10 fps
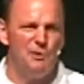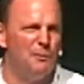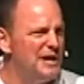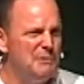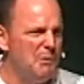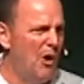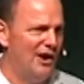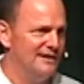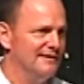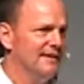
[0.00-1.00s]
that we
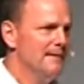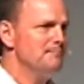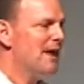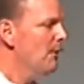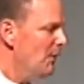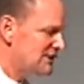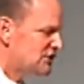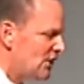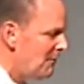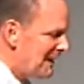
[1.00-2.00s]
want. And what
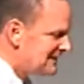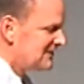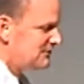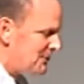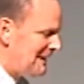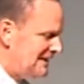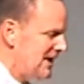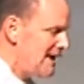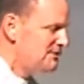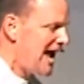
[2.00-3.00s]
so many, so many
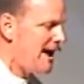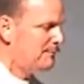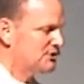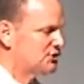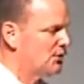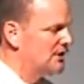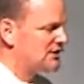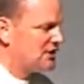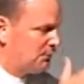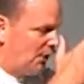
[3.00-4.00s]
times happens to
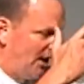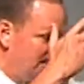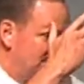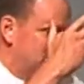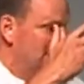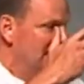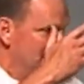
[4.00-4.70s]
us as we're on this,